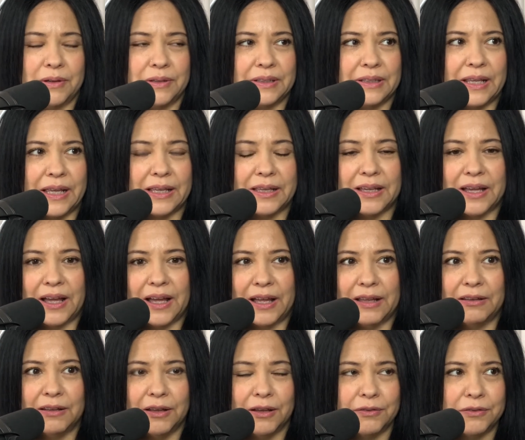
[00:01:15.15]
Mm-hmm. Like,
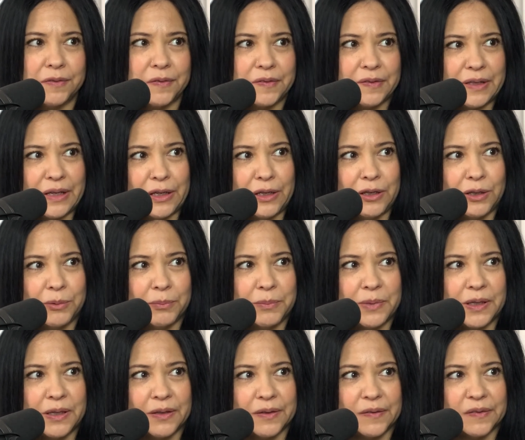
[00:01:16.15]
I love seeing them
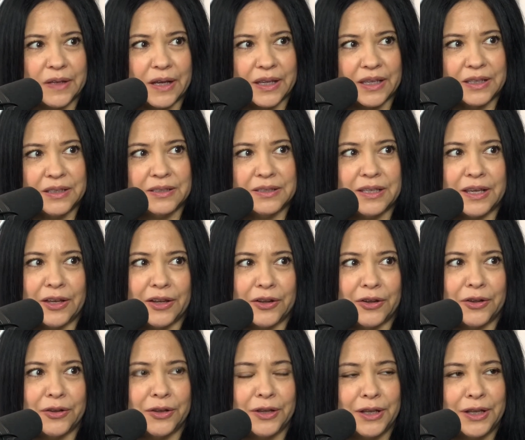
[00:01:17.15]
because I can
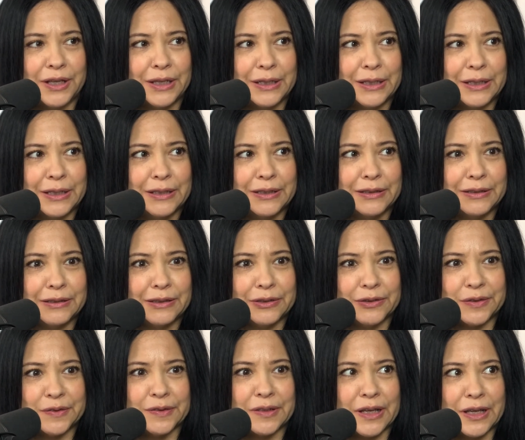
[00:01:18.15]
tell
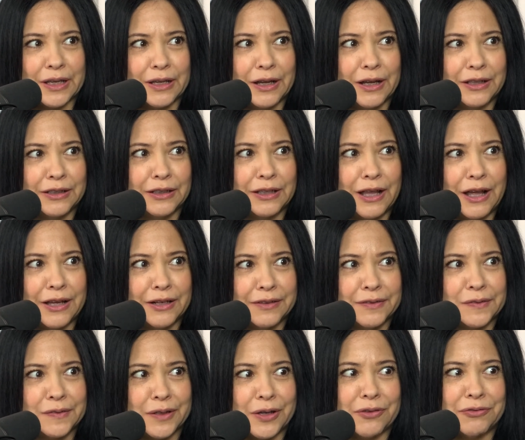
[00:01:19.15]
there's like a lot
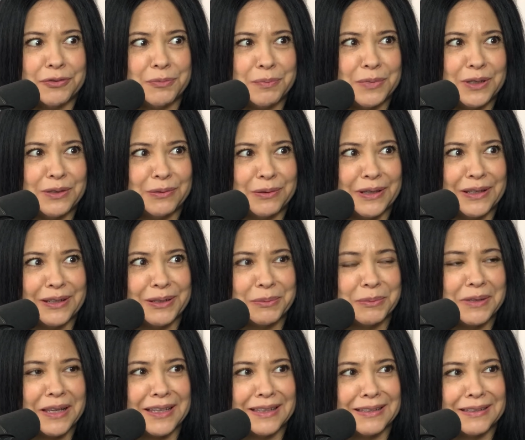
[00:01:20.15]
of stuff in between
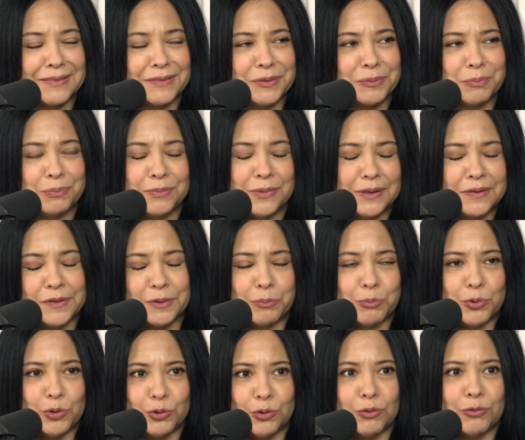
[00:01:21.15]
them. Like, it's a
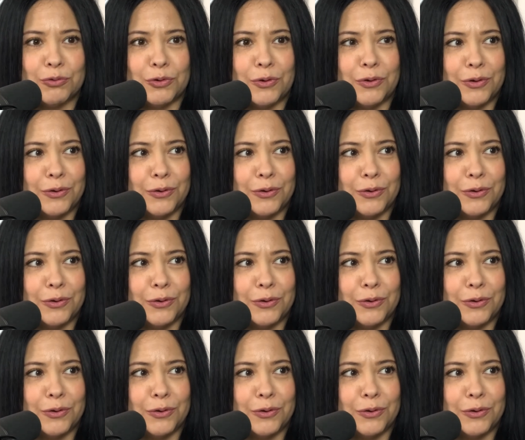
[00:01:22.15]
beautiful...